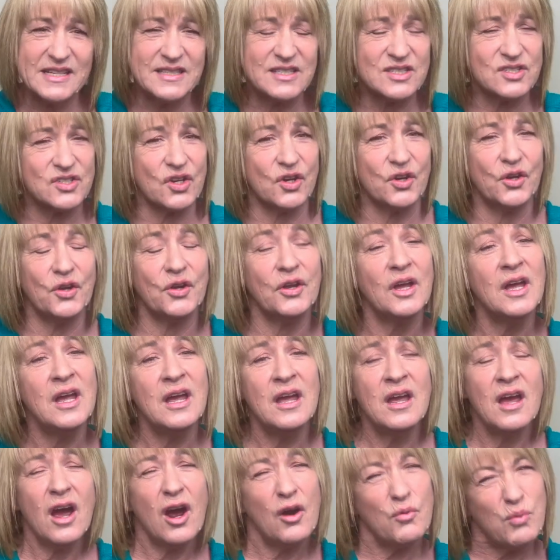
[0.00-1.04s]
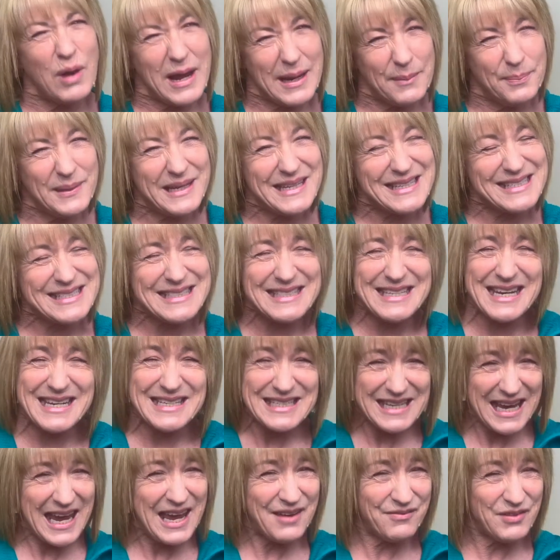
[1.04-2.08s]
So Arabians tend to
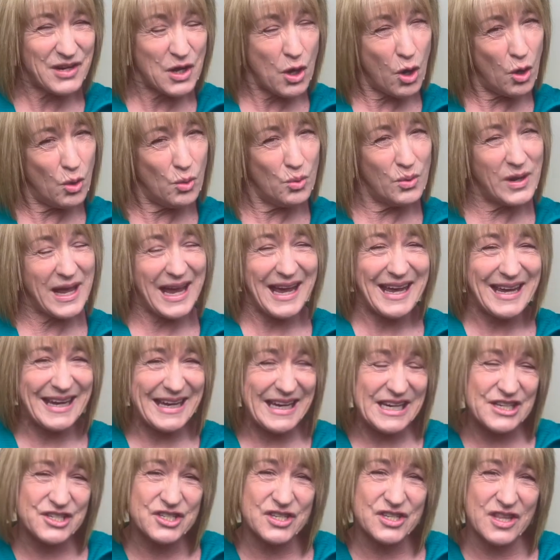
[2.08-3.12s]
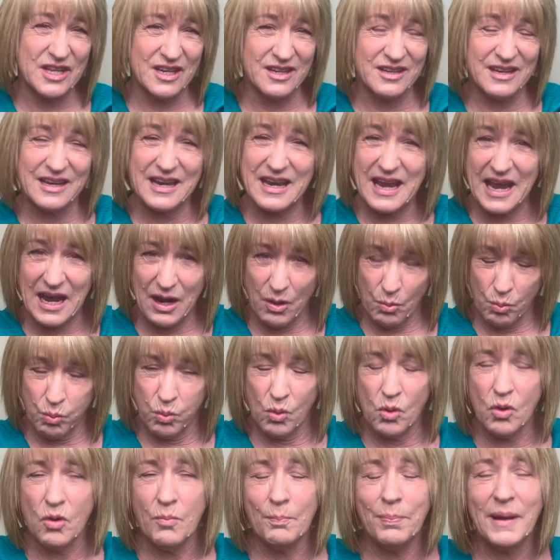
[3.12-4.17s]
have an older age than our
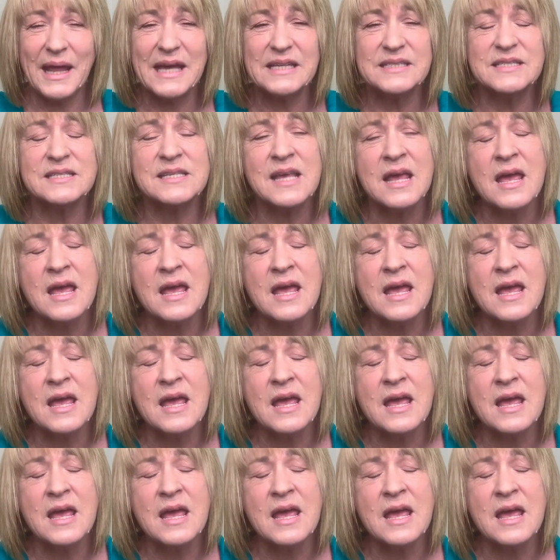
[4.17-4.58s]
warm bloods.